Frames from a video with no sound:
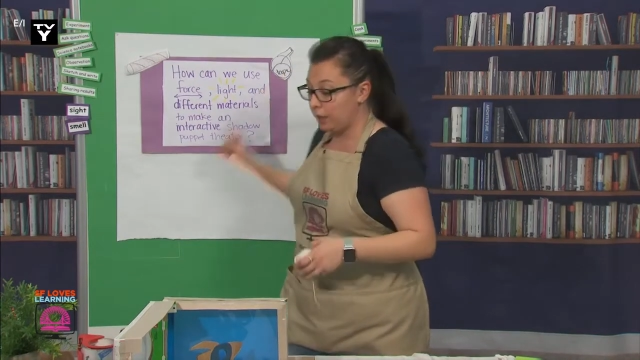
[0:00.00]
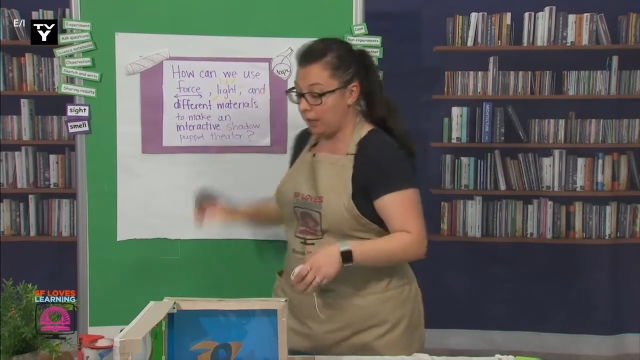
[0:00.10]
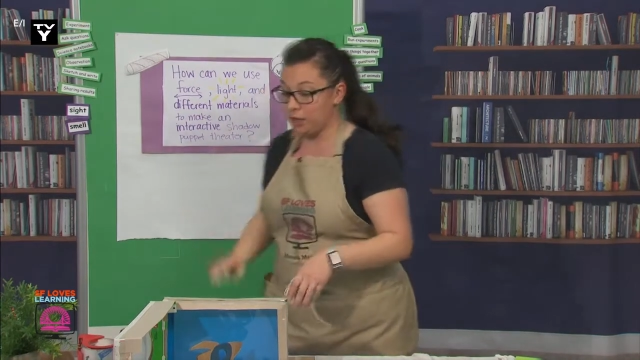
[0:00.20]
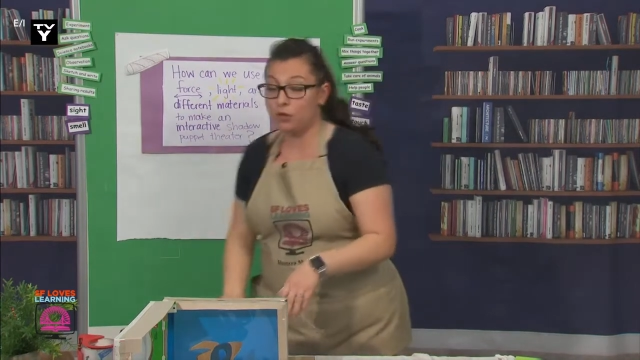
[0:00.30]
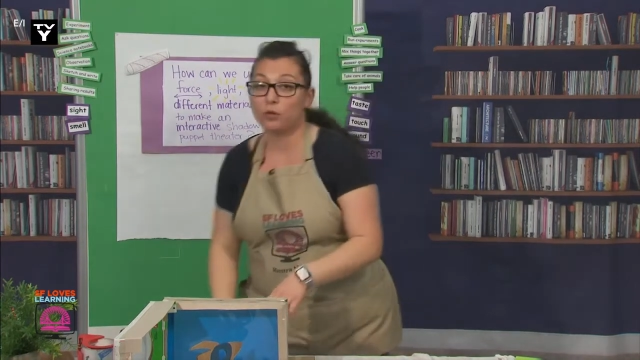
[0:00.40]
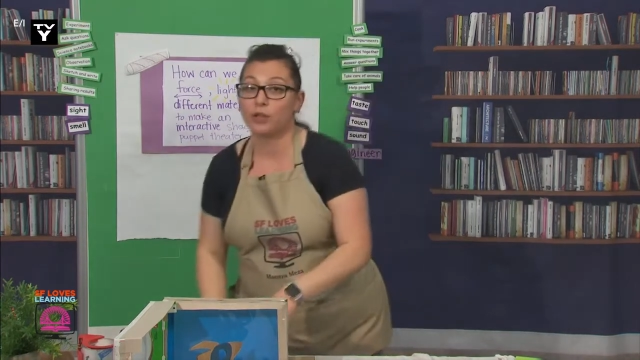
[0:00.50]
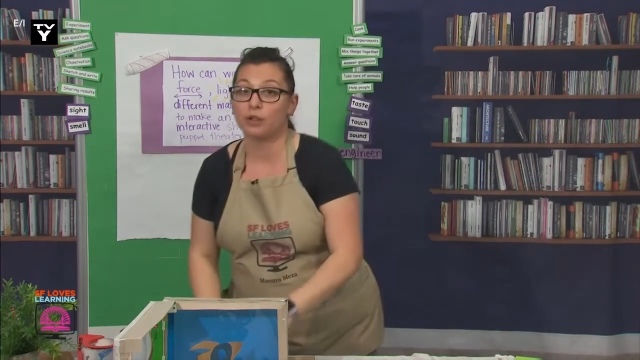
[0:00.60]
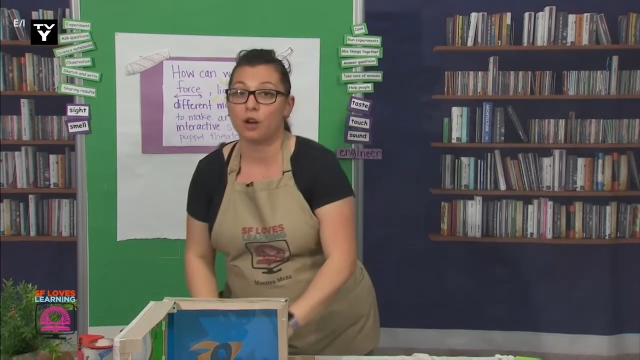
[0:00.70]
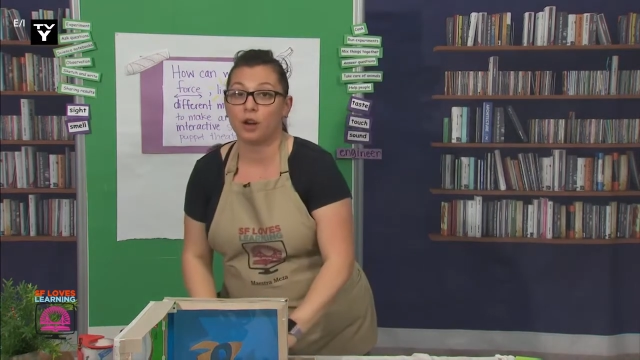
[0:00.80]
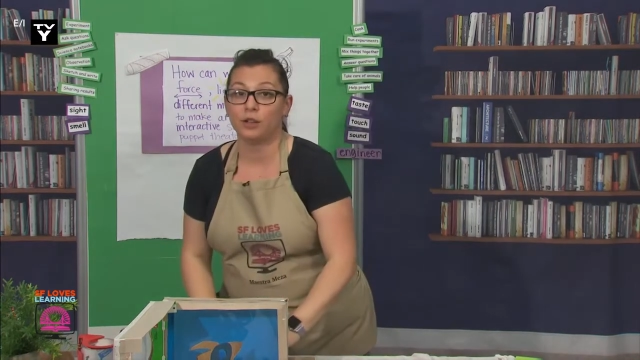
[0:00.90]
a toy
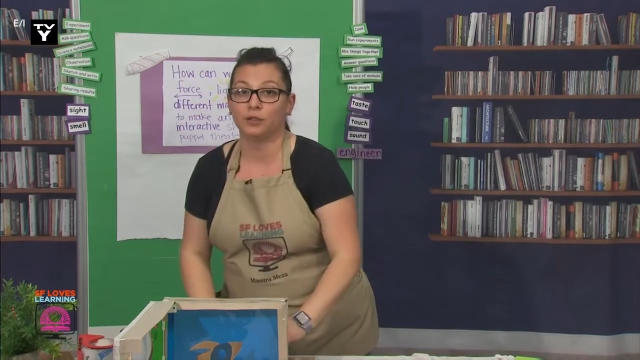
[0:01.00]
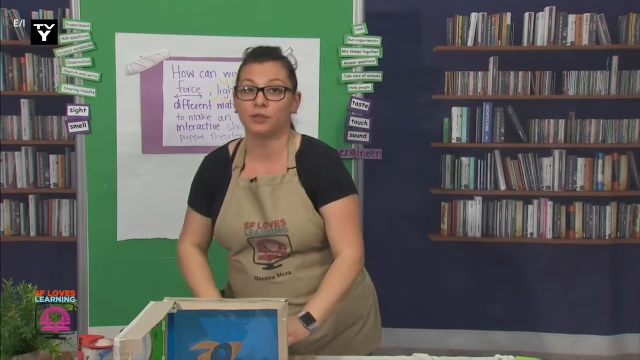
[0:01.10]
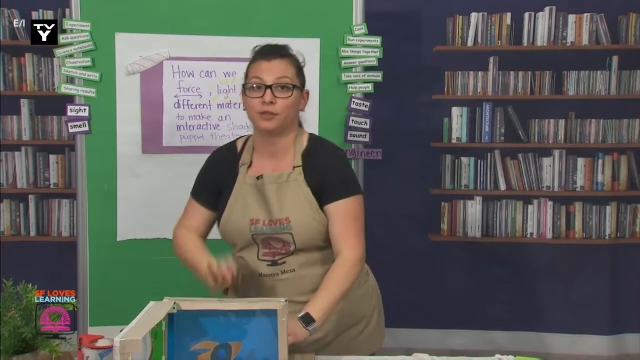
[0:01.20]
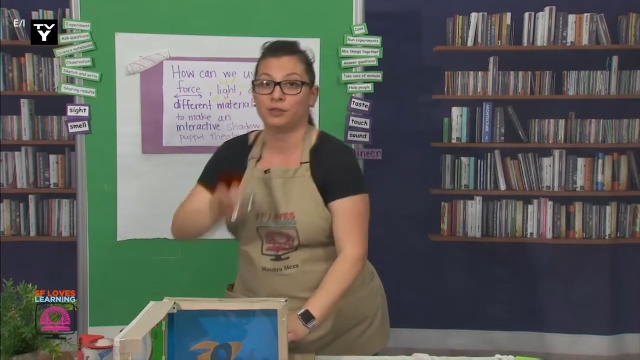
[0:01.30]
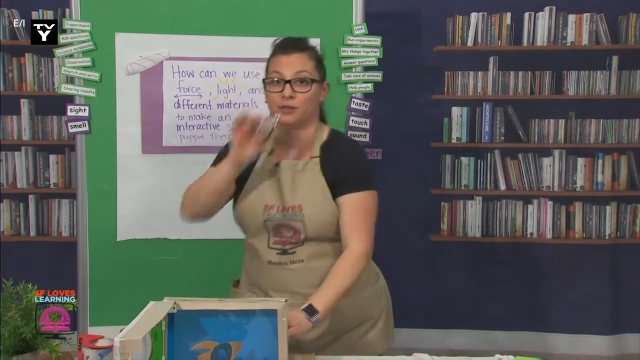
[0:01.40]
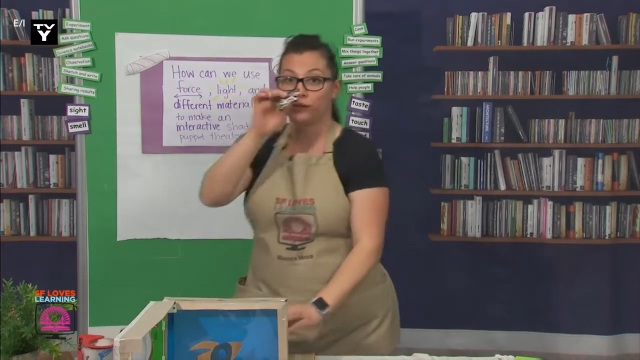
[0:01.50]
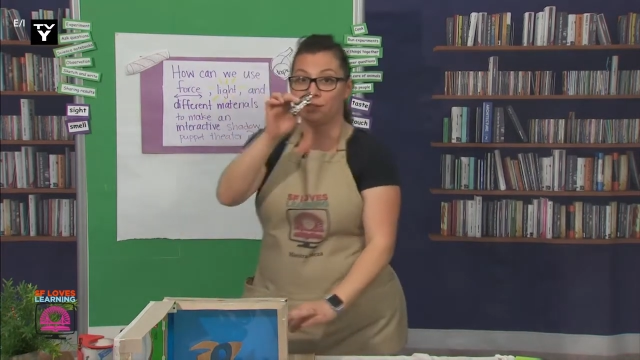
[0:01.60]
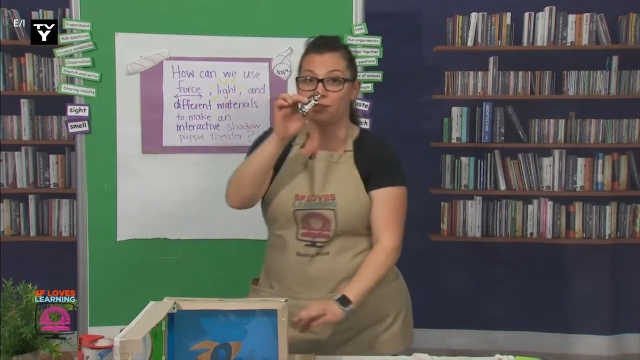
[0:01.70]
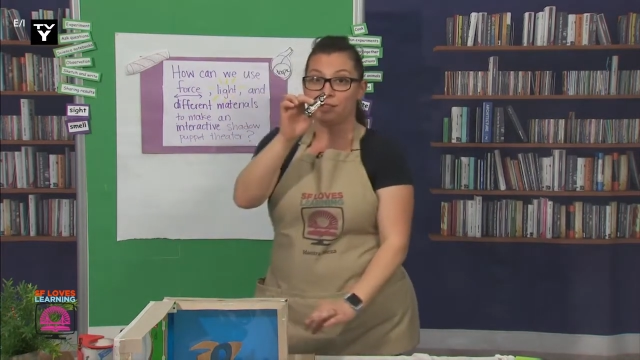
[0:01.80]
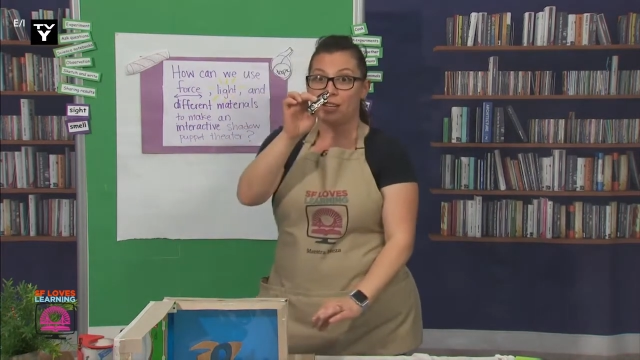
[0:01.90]
car,
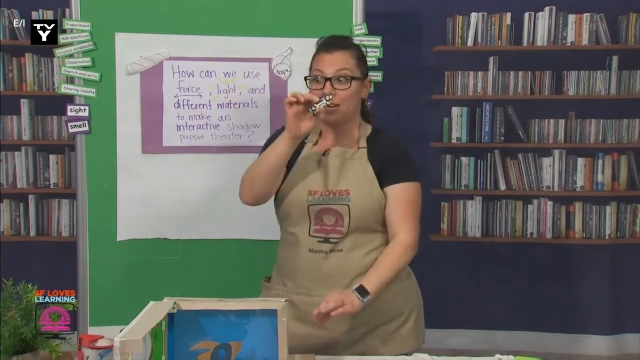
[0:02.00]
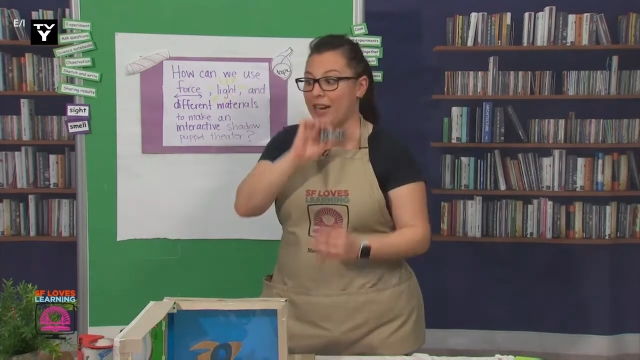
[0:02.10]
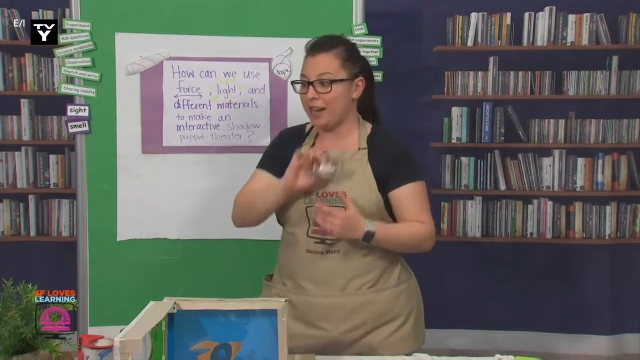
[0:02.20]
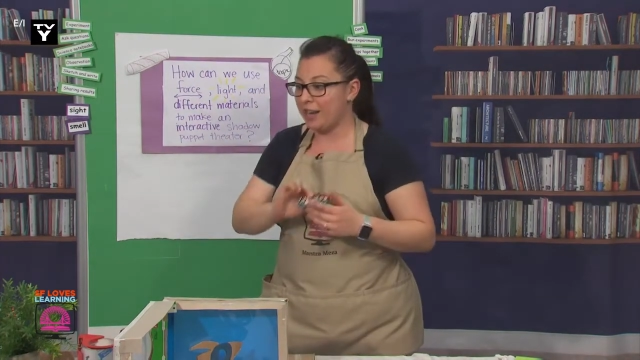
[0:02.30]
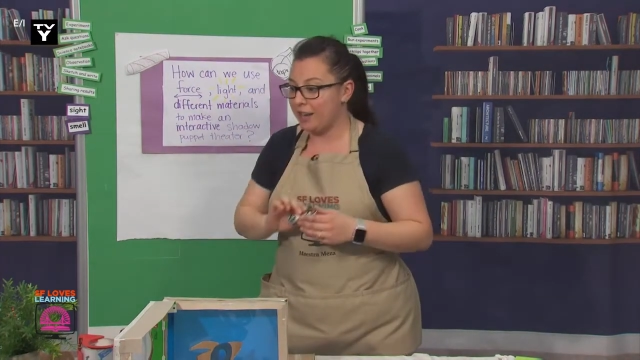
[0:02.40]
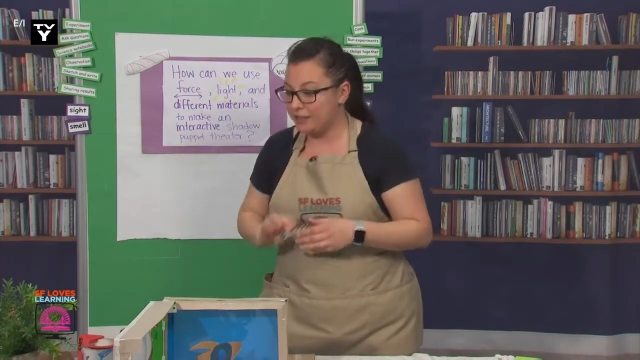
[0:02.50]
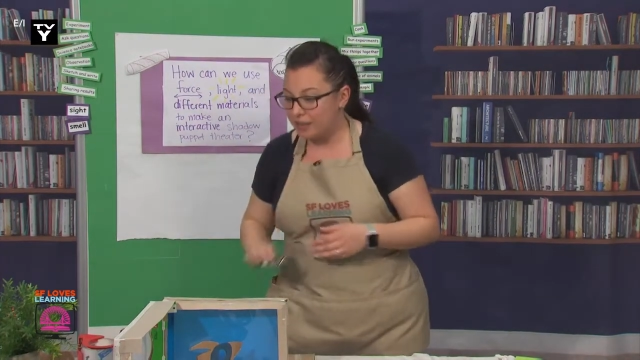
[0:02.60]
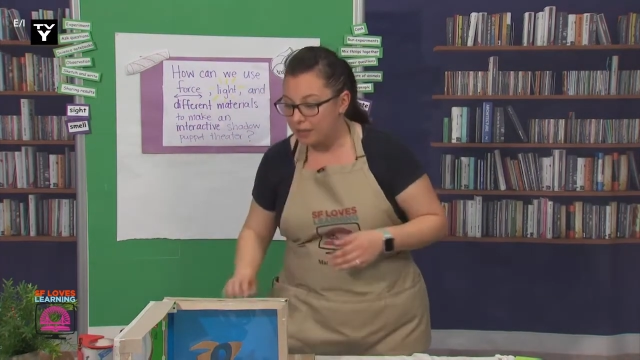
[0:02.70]
and